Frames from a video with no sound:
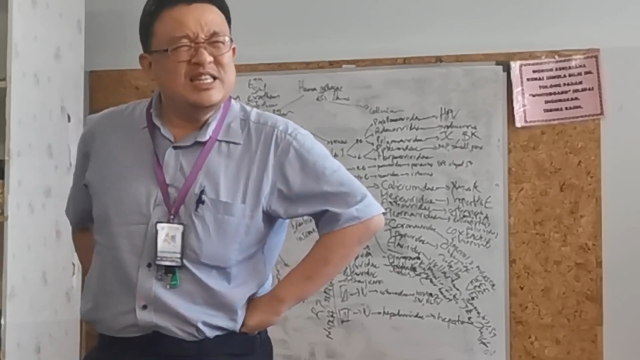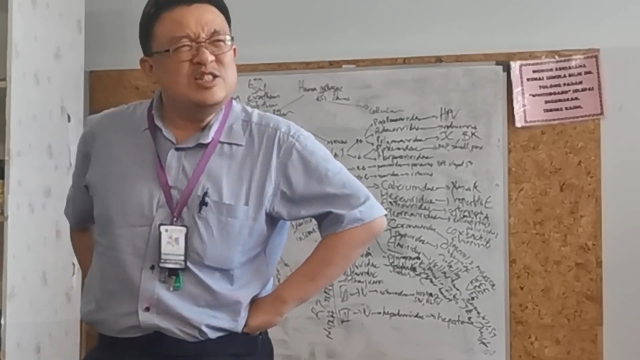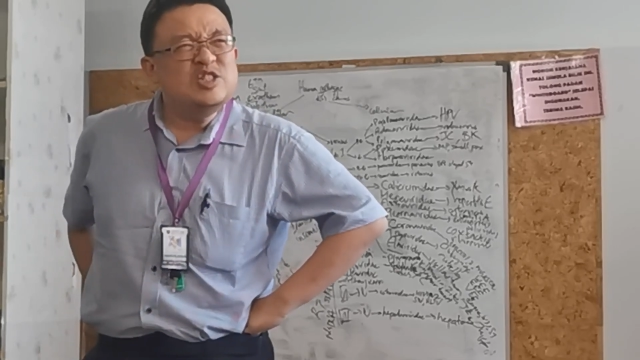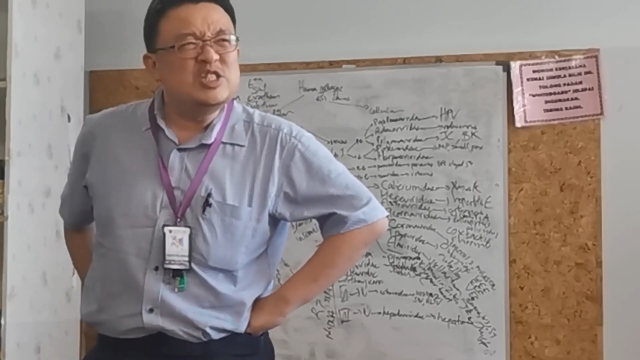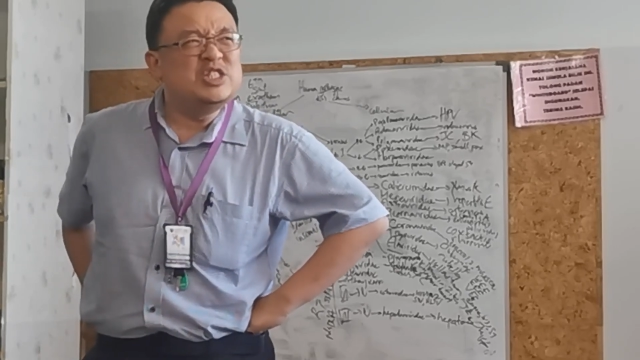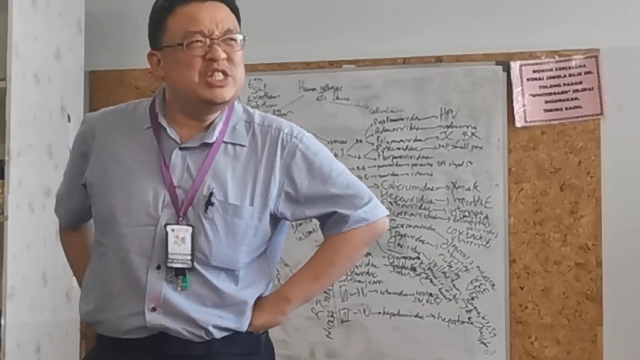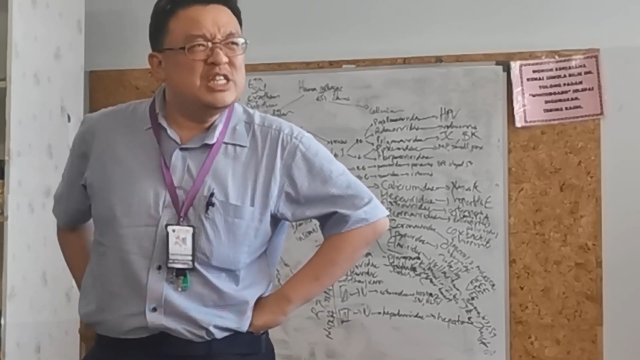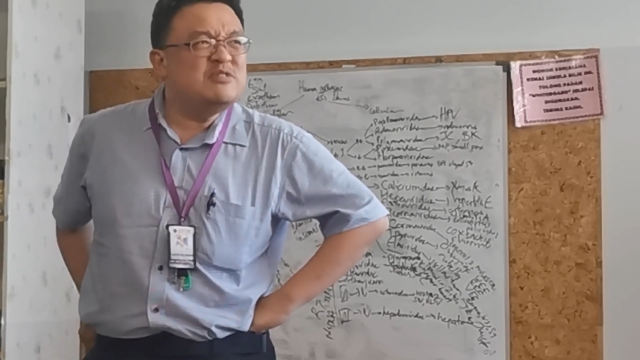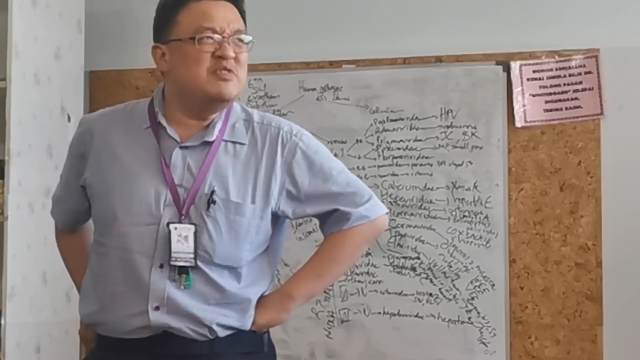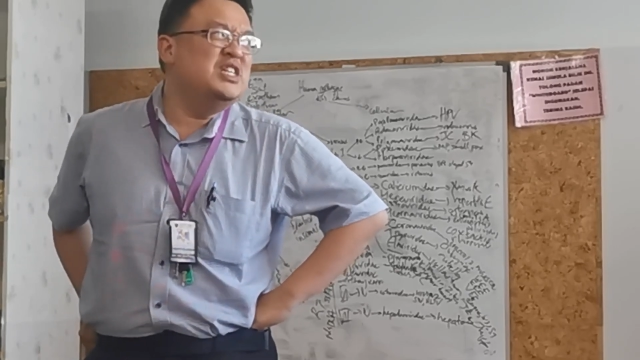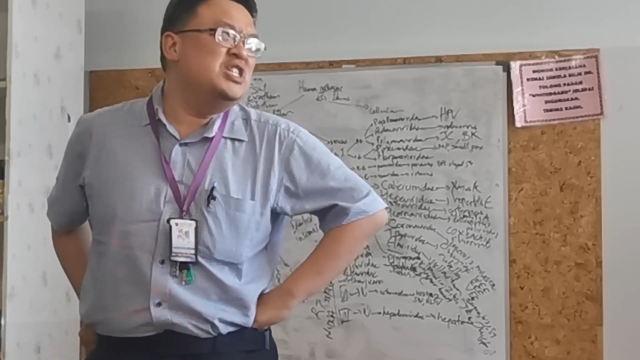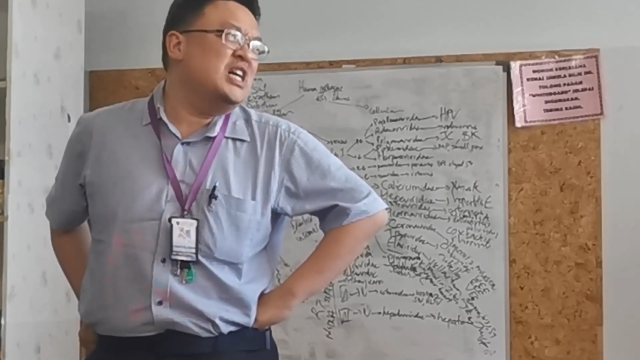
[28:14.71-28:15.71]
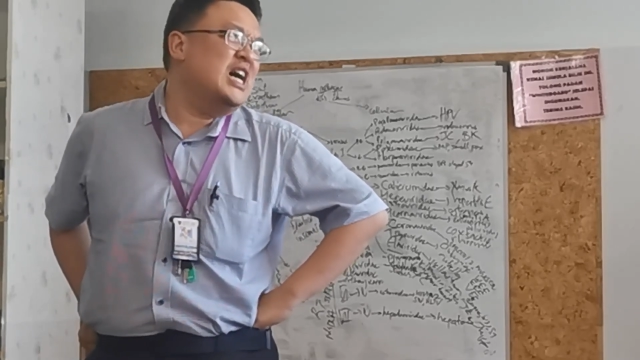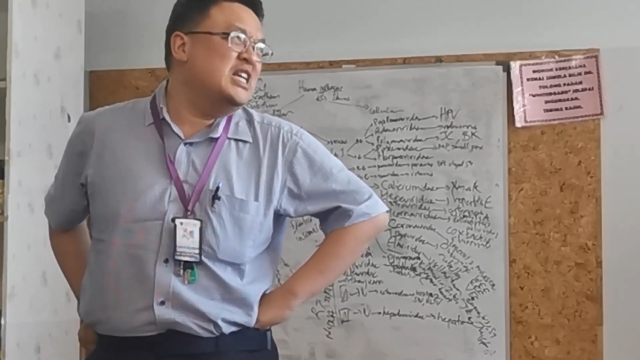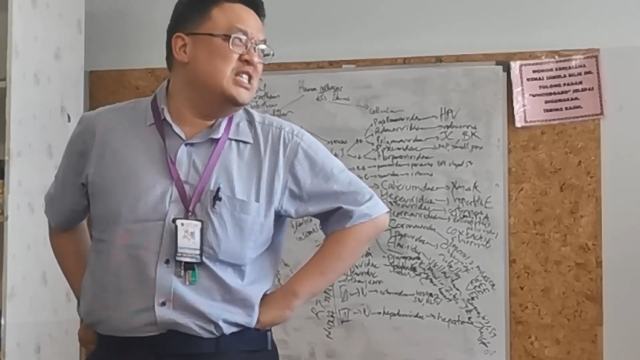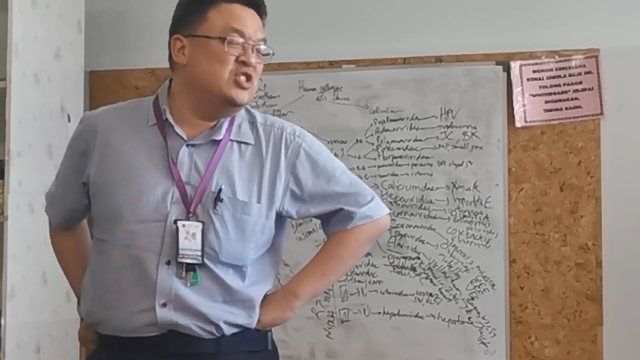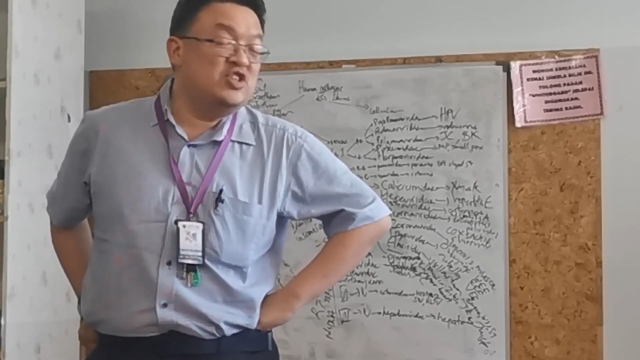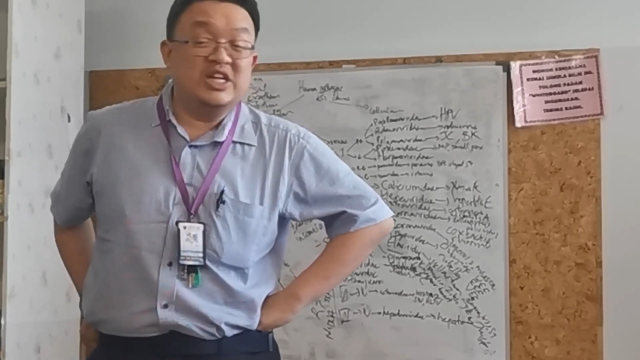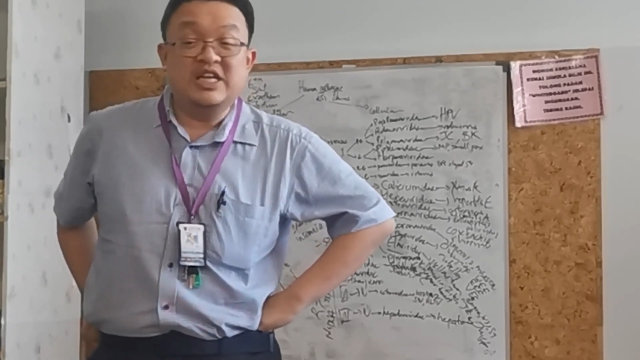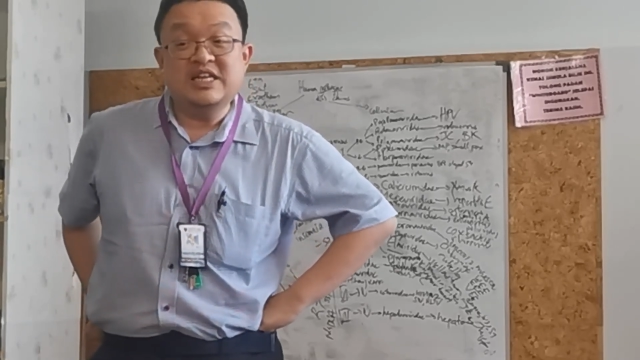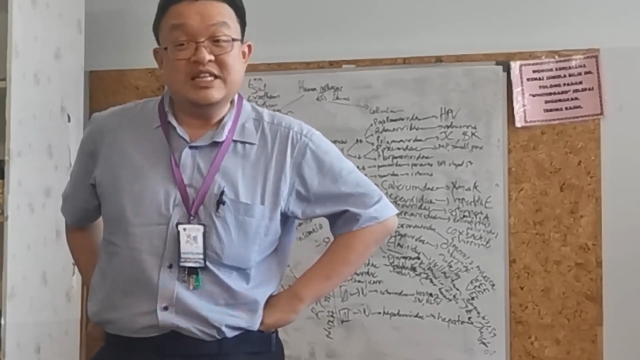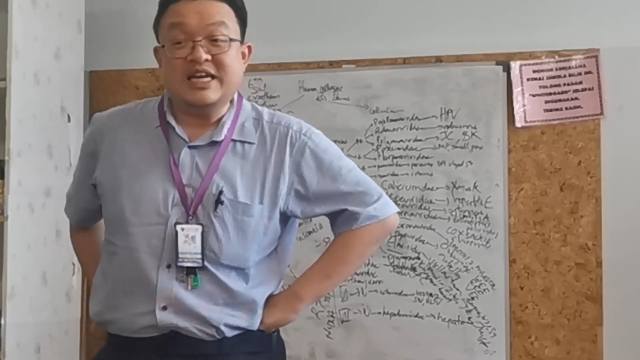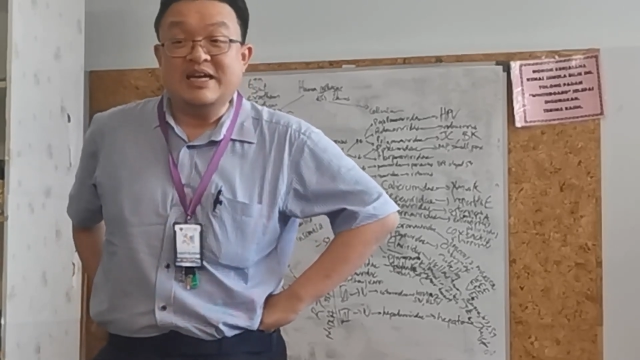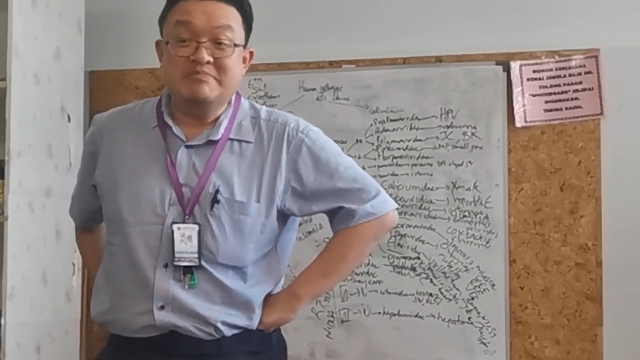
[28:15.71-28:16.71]
think she just finished her ID
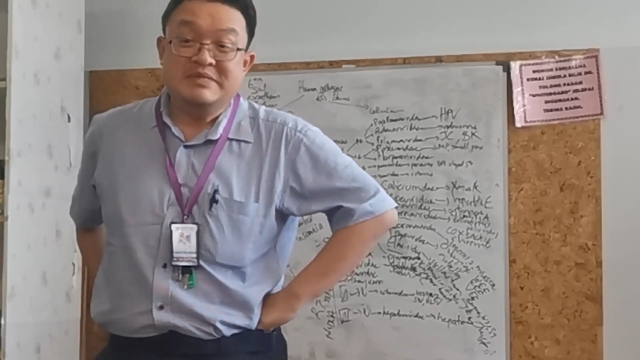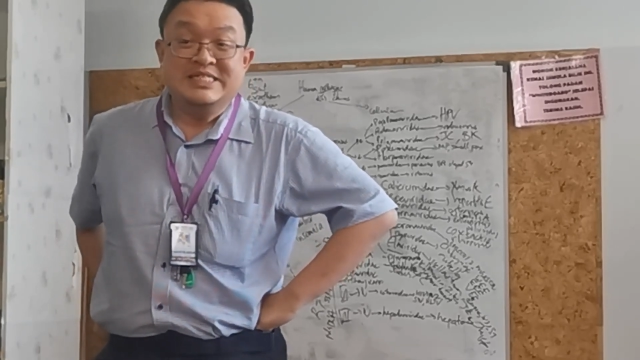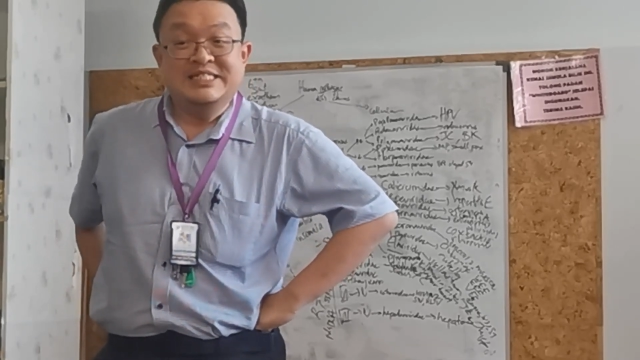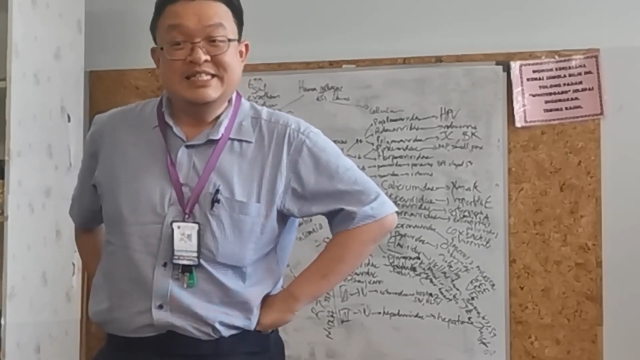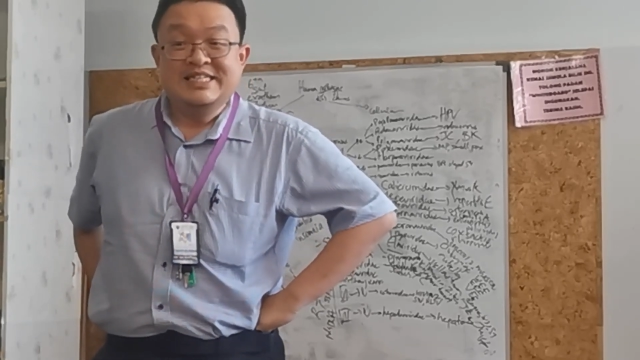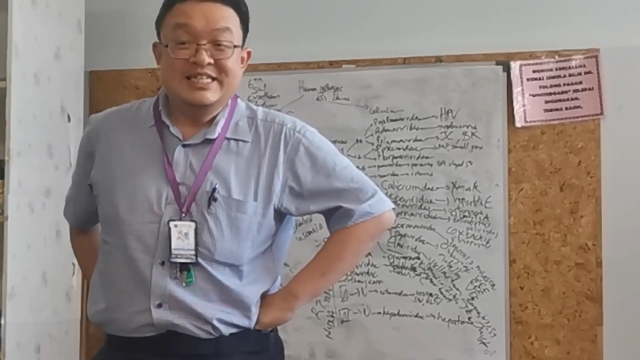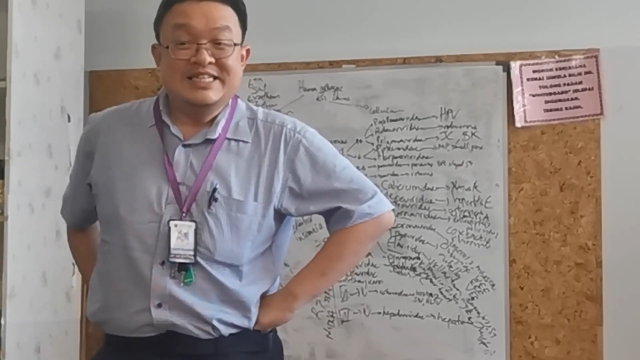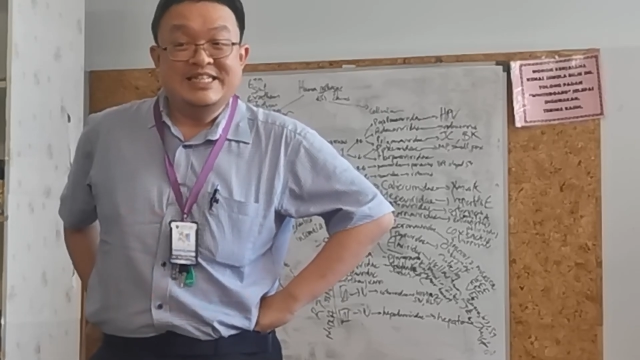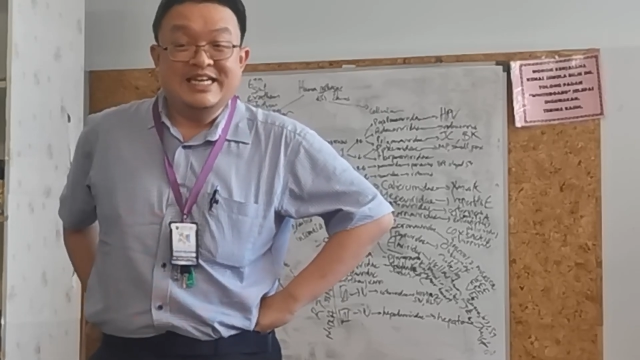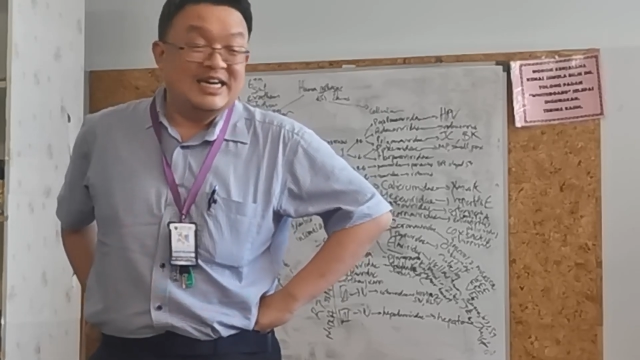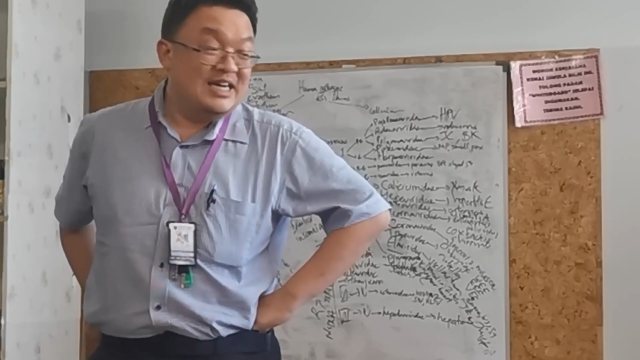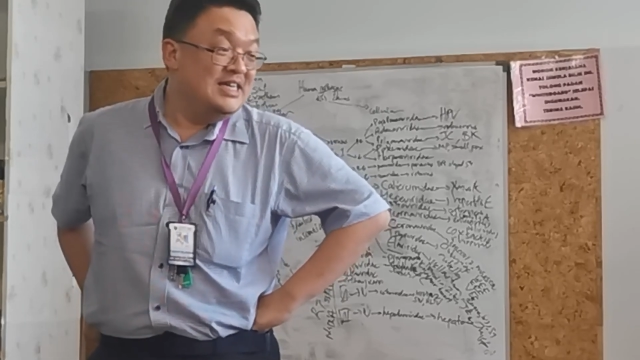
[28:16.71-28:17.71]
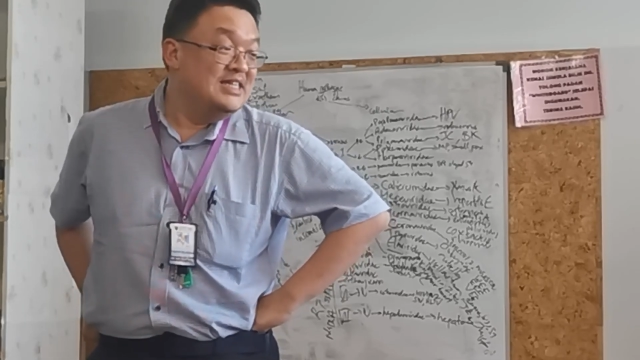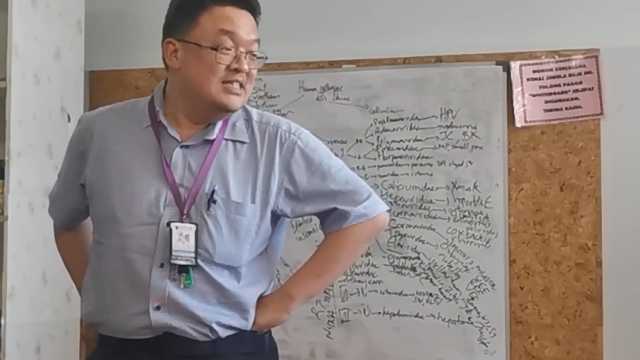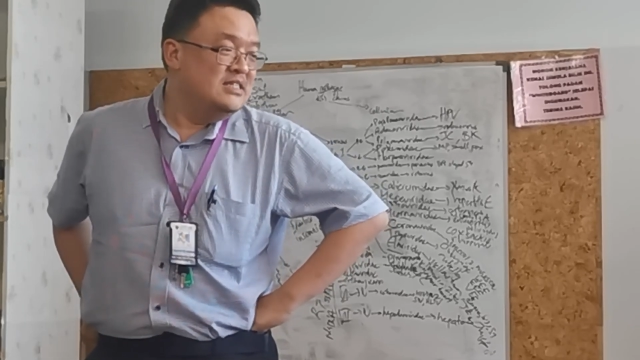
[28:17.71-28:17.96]
training that time. Yeah.